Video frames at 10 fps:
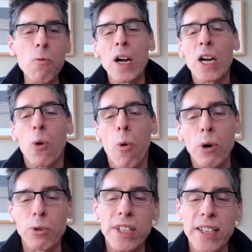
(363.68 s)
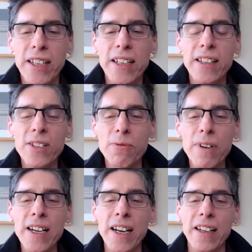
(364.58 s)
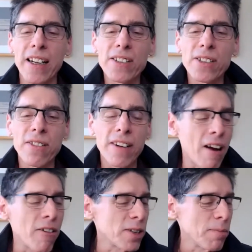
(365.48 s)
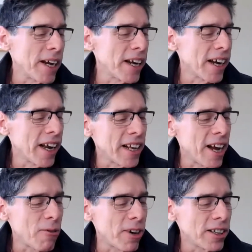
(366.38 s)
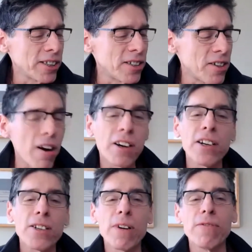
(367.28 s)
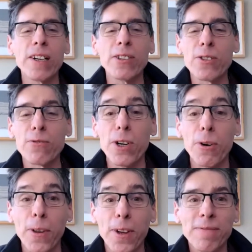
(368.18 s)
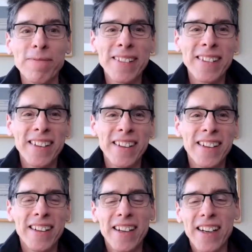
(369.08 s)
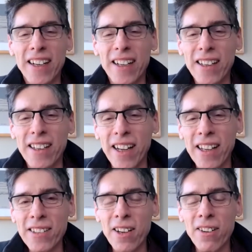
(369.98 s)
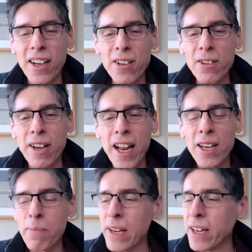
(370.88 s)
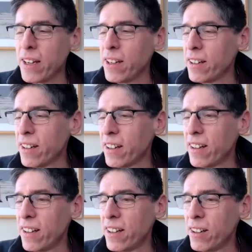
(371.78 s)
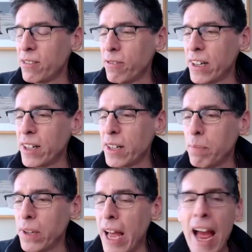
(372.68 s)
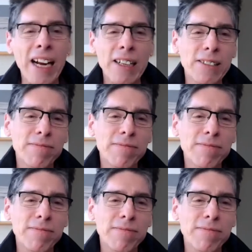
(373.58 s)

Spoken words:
one quote in this reading that stood out to me, and that was "Darkness reveals truth." And so I knew it had to be a really black,